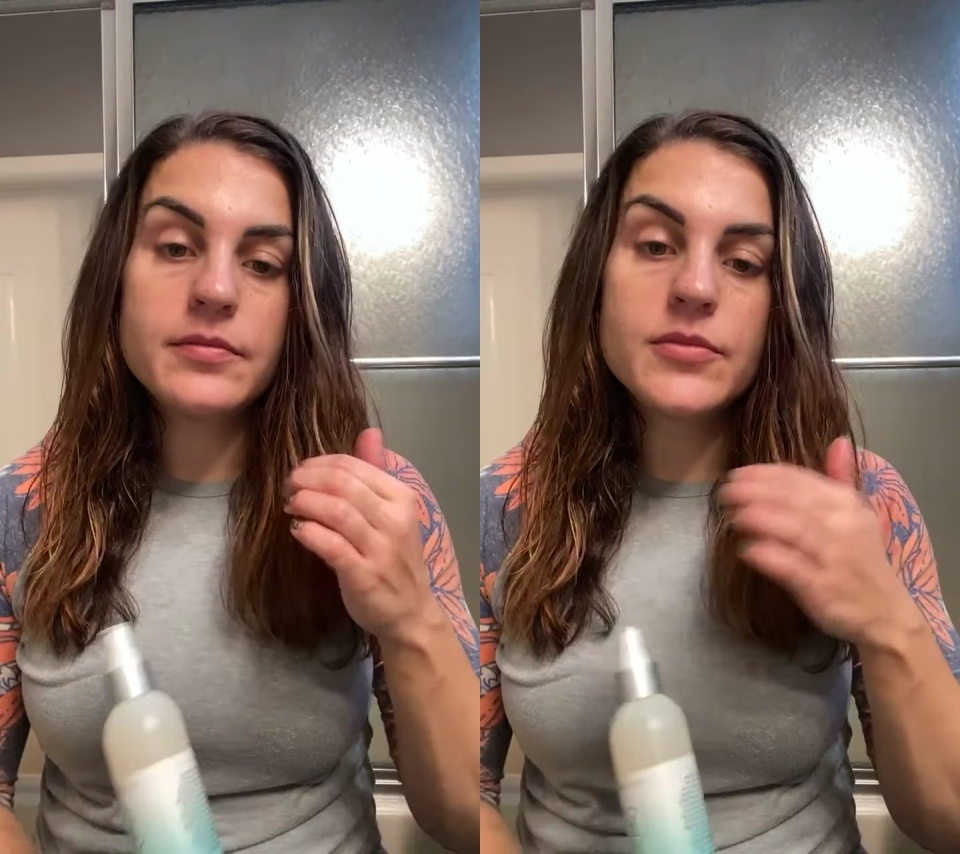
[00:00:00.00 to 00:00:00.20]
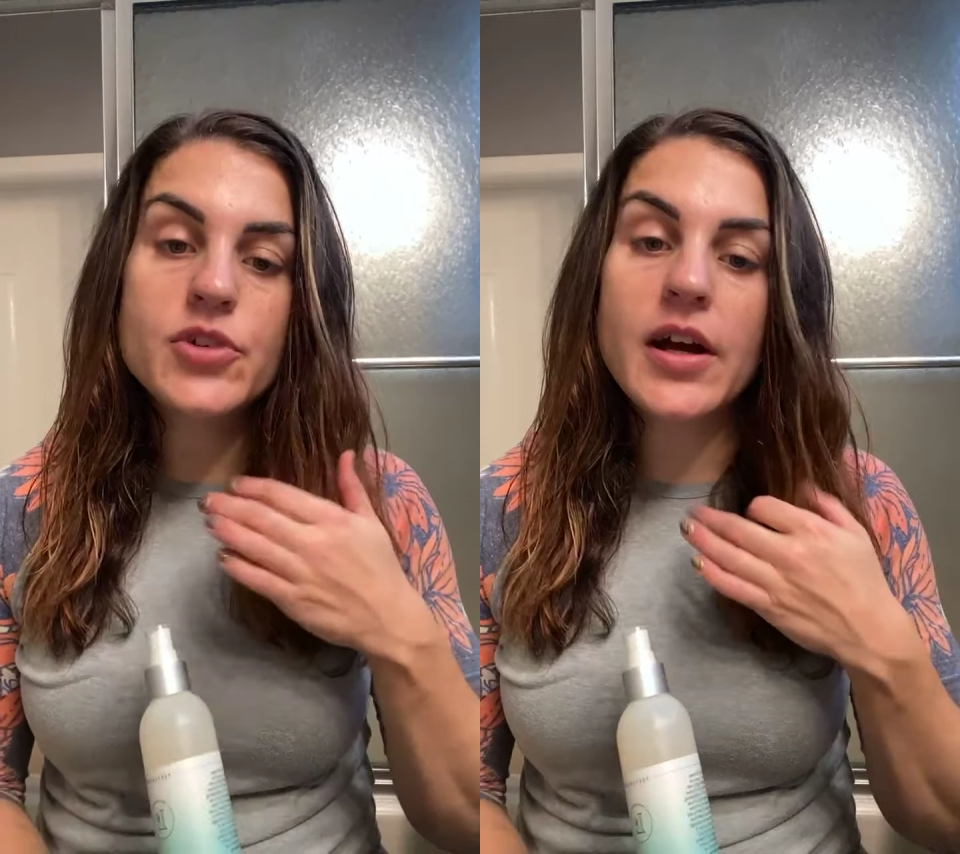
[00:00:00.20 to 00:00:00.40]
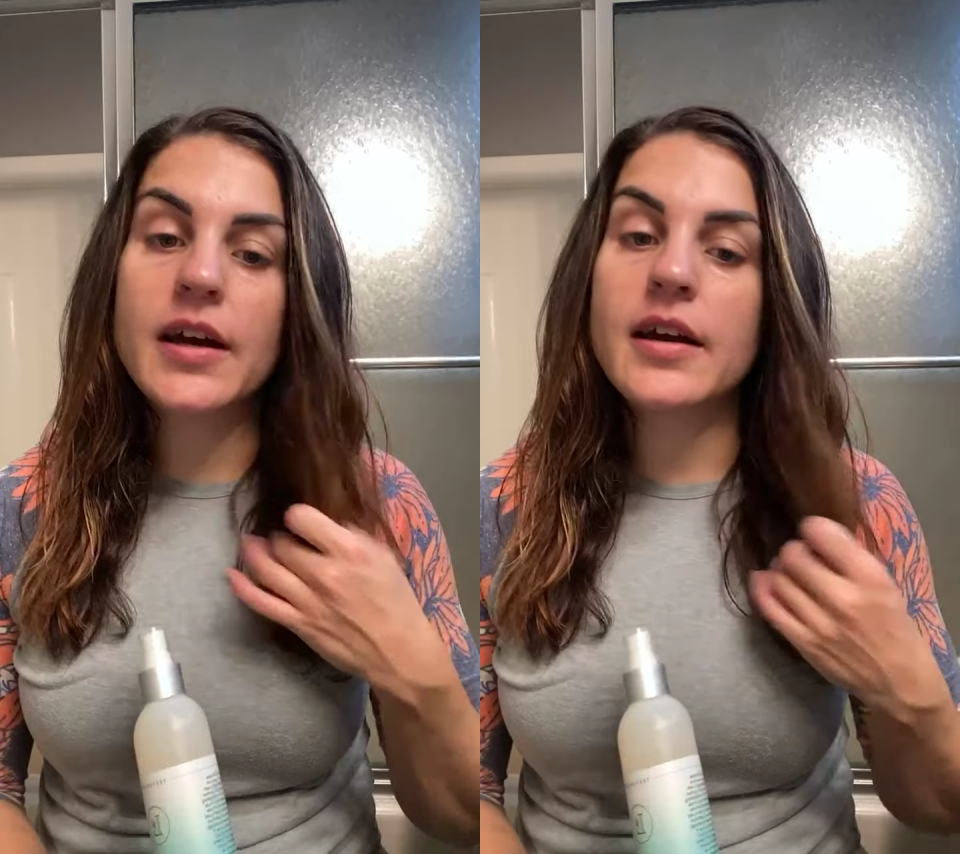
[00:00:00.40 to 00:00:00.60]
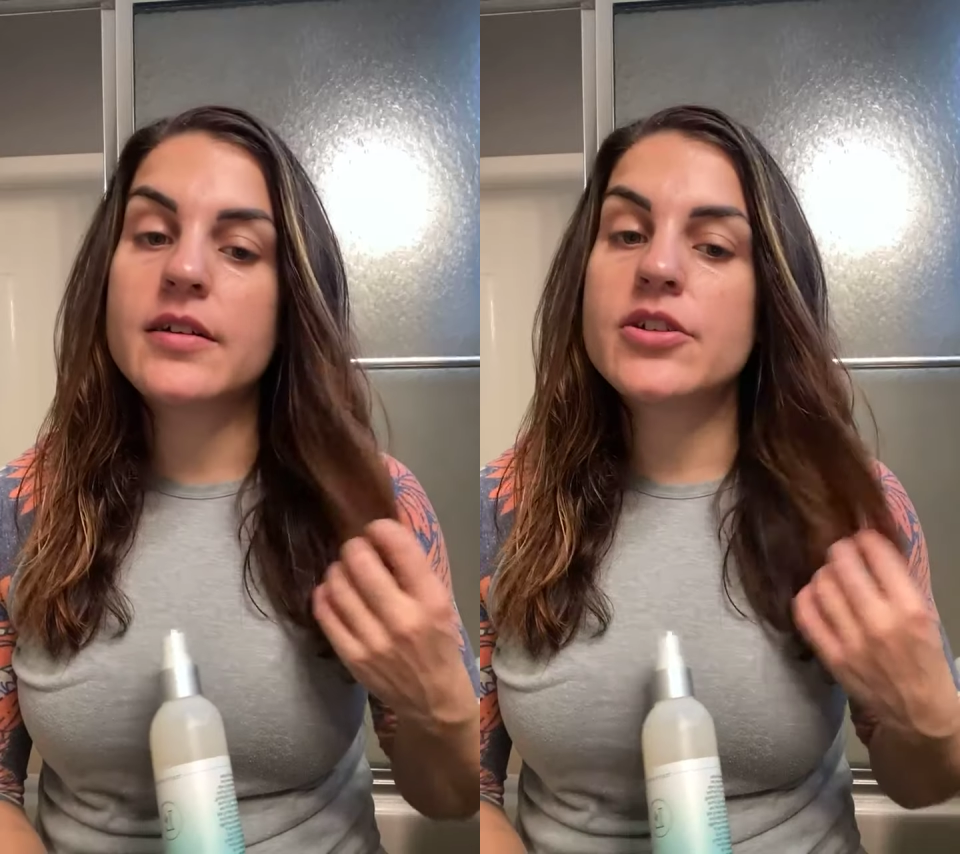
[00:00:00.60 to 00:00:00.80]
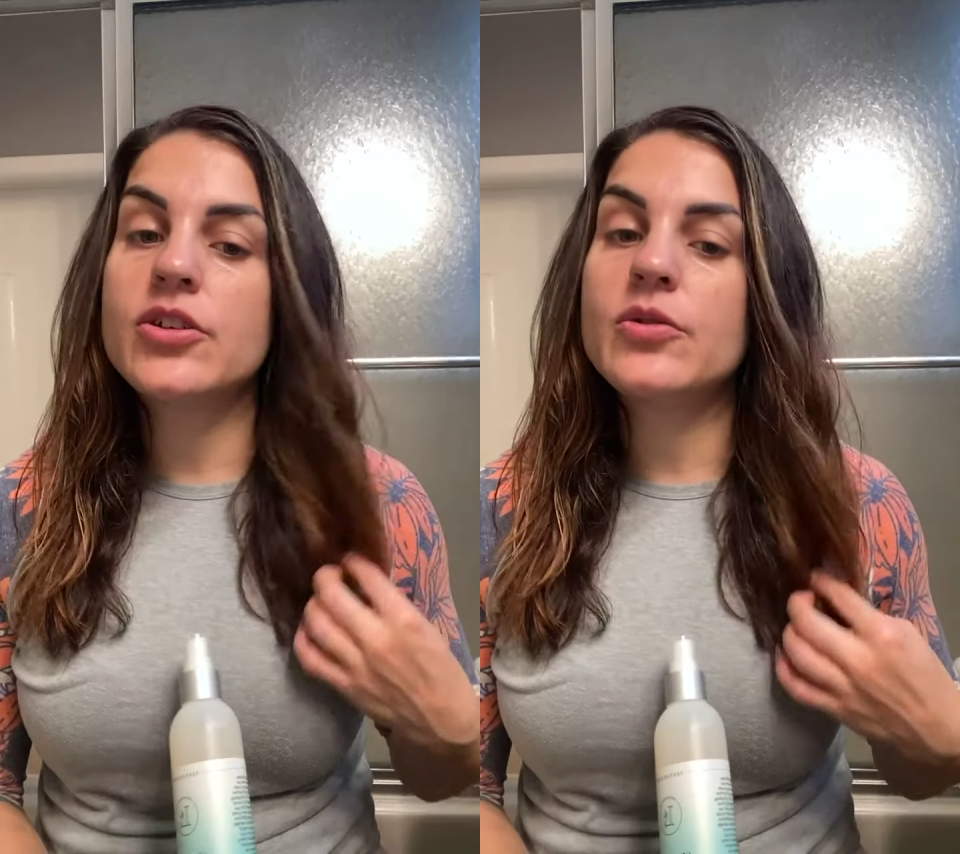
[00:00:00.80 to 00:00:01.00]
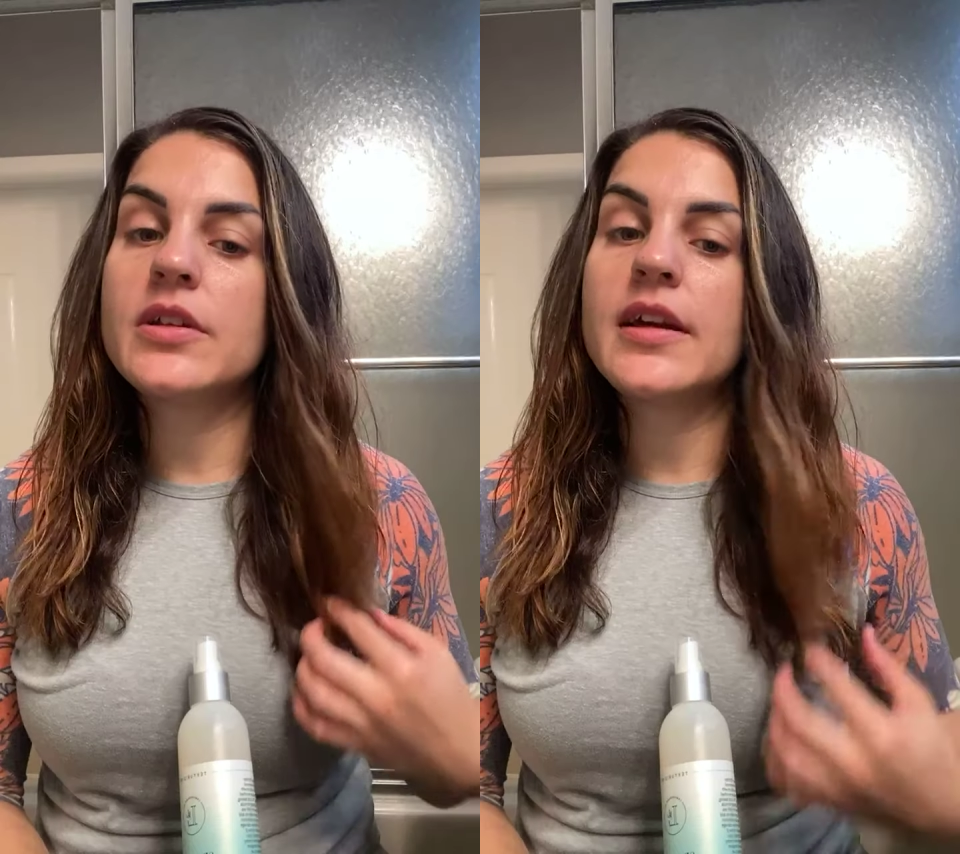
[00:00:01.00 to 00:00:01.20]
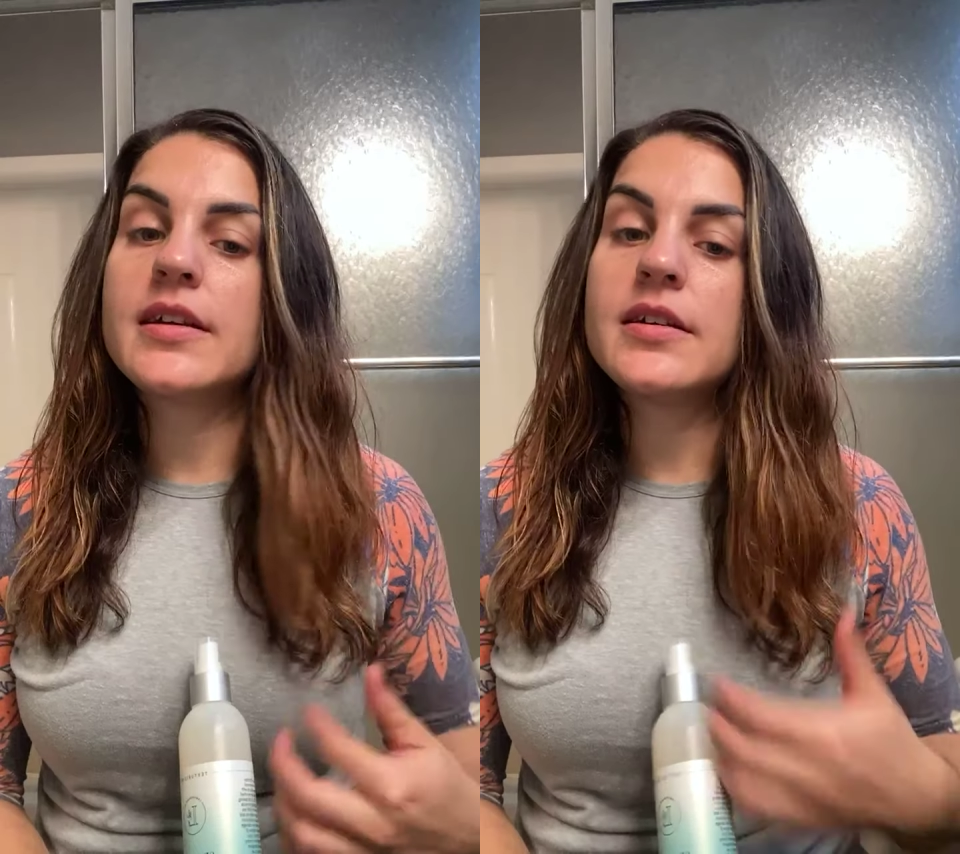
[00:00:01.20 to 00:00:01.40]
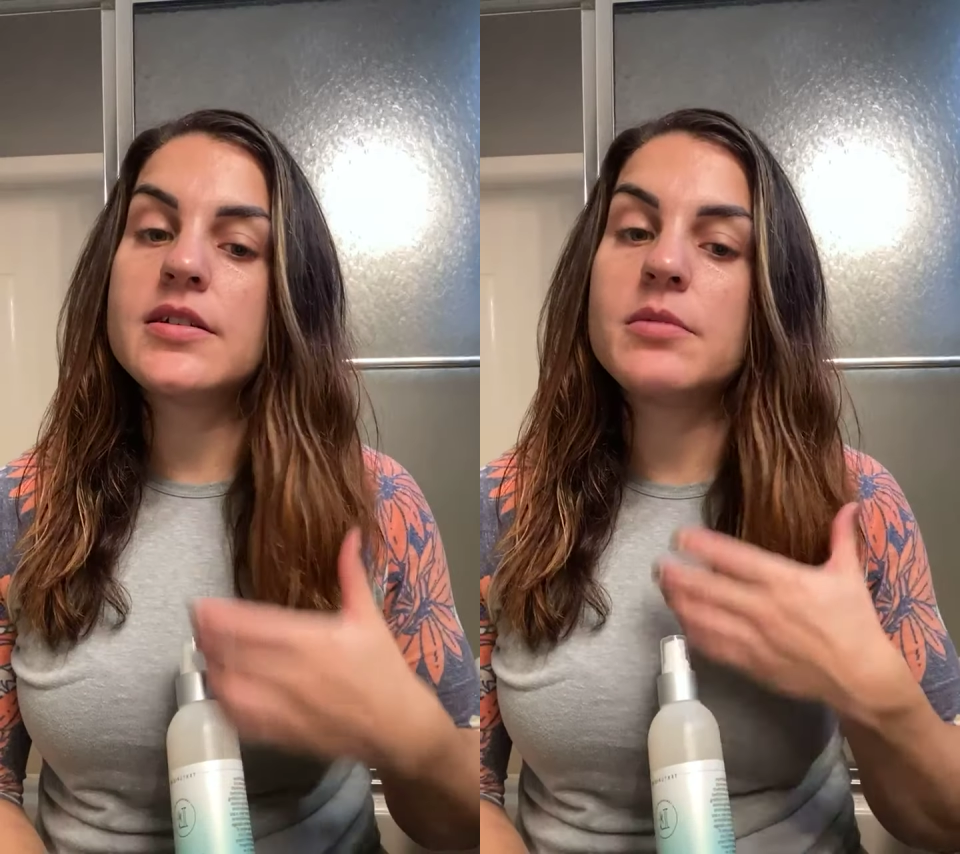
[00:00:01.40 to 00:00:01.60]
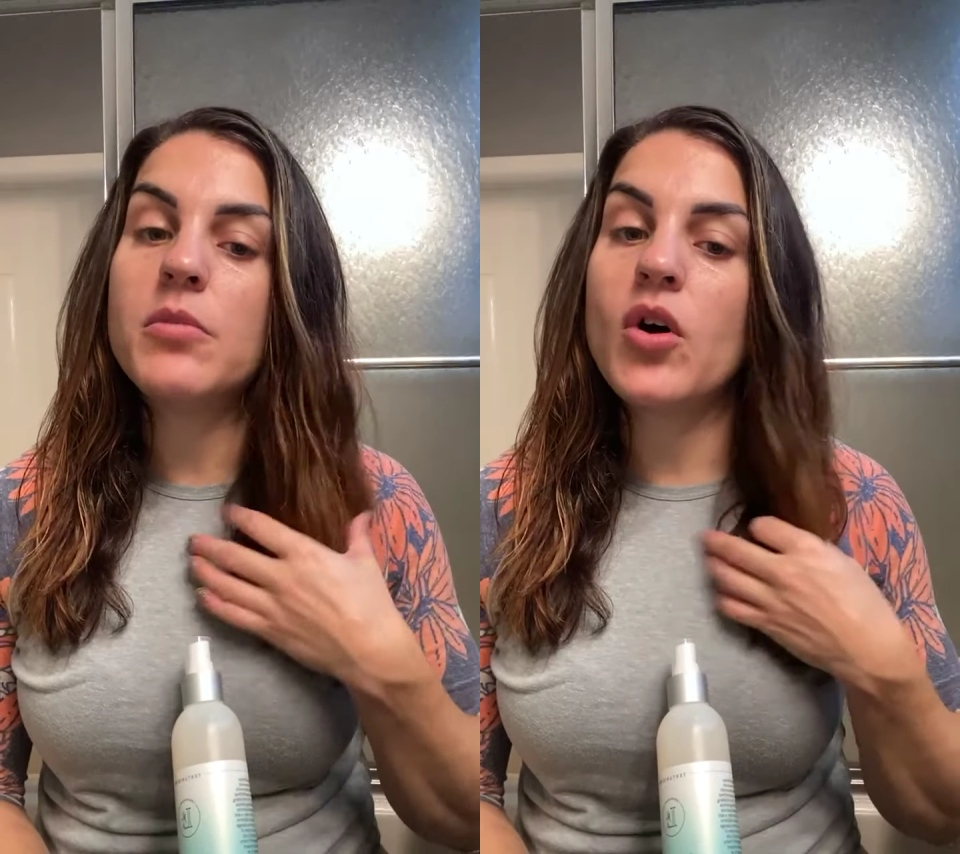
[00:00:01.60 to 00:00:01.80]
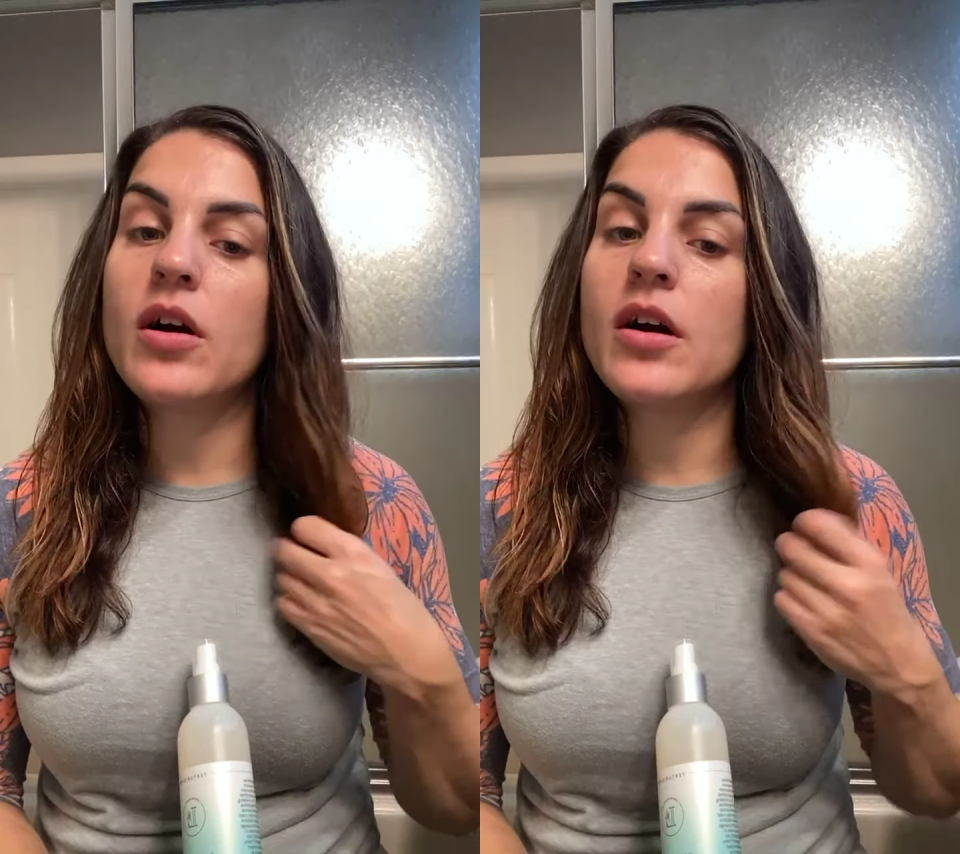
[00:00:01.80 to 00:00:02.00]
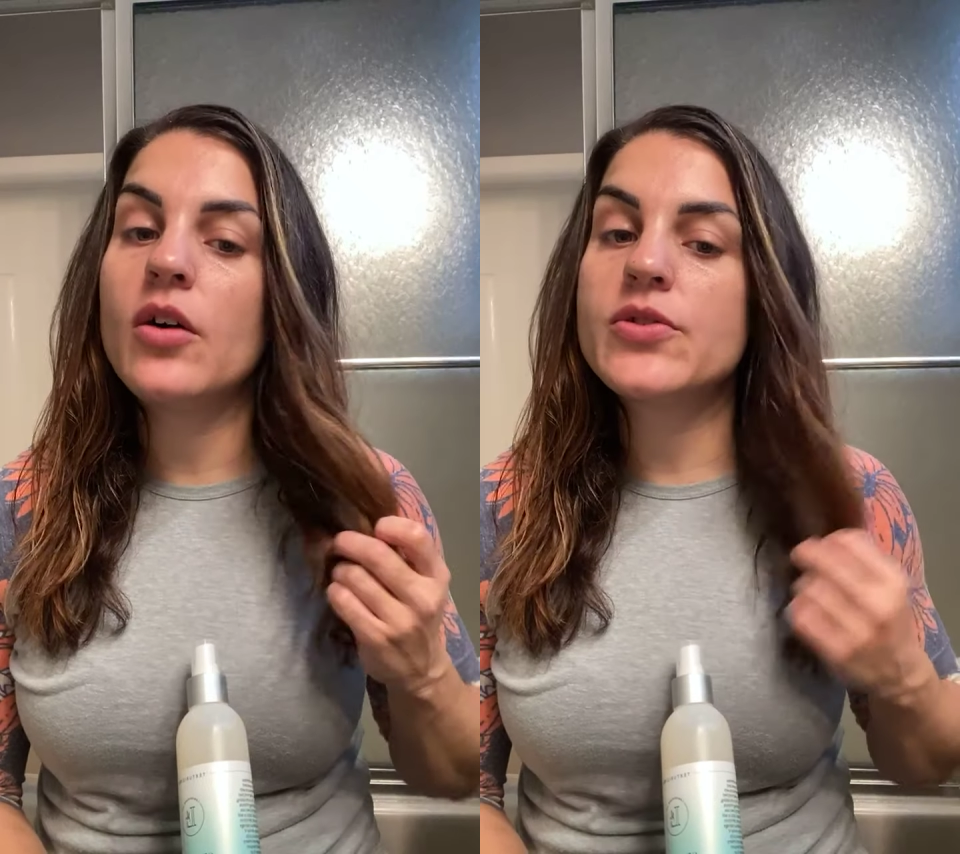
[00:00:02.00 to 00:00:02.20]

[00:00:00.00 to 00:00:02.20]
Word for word: dry hair too and like tomorrow